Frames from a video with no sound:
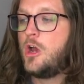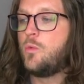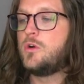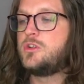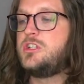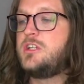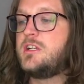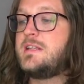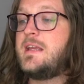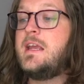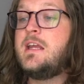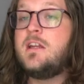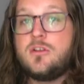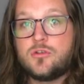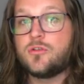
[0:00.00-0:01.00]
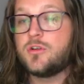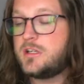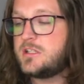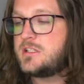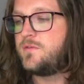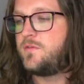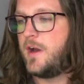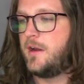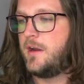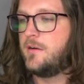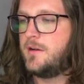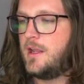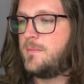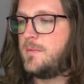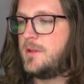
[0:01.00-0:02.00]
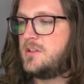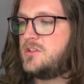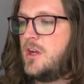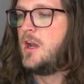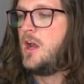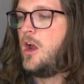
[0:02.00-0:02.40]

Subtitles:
where she does increased fire damage.